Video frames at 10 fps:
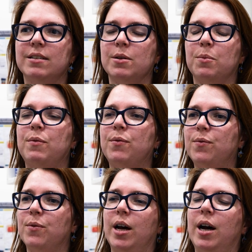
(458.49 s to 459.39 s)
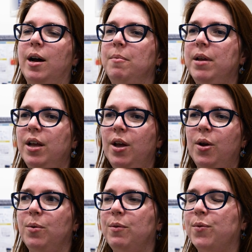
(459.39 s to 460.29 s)
So
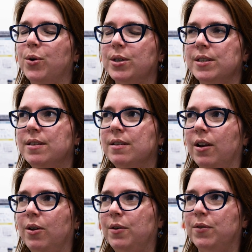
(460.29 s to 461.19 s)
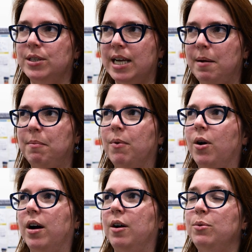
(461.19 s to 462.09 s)
we've focused a lot of our time
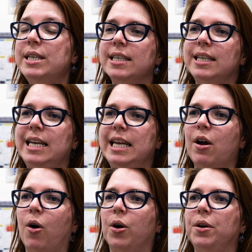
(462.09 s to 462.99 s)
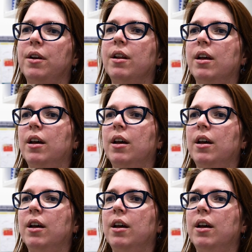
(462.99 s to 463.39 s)
recently on